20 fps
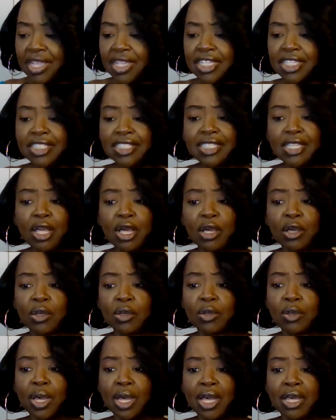
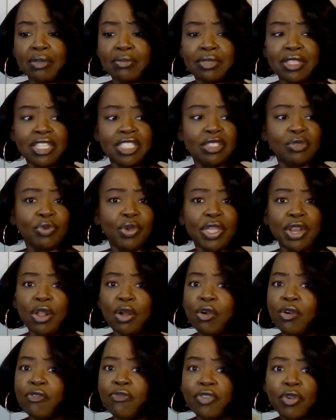So this went
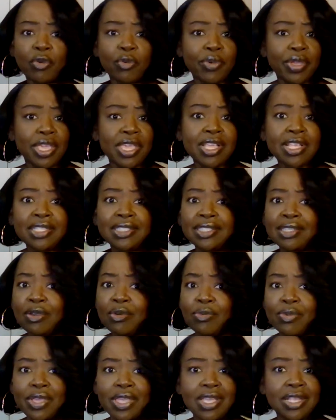on for weeks
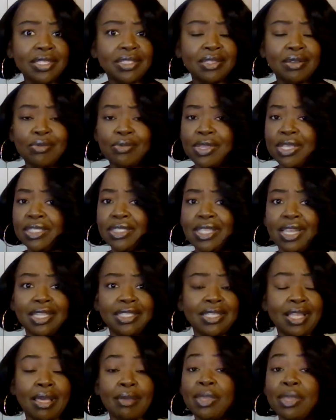and weeks and weeks at a
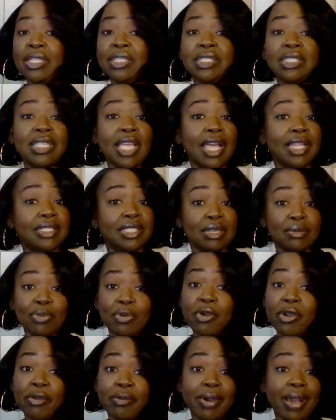time. It just got to the
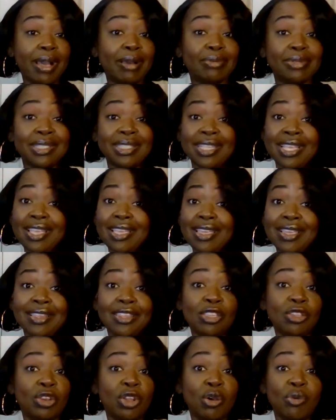point where I was
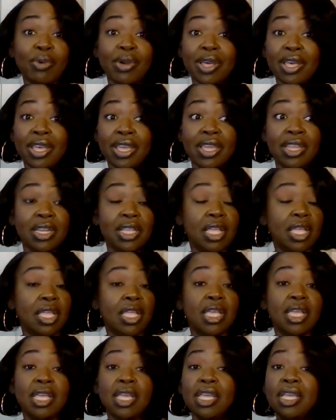saying, you know what?
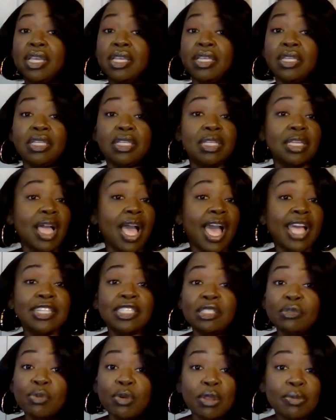I
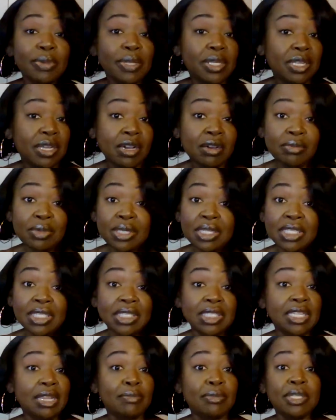just want to be done with
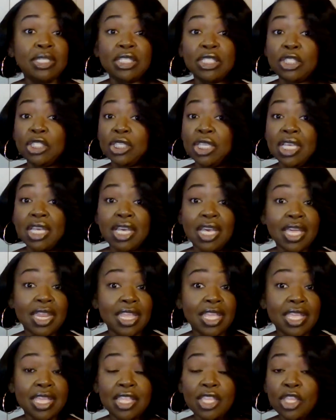this. Let me just cut
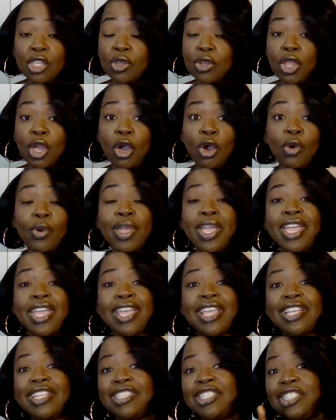it,
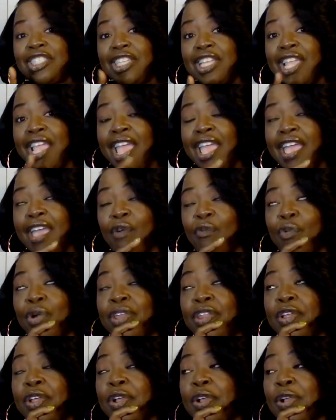And she had one of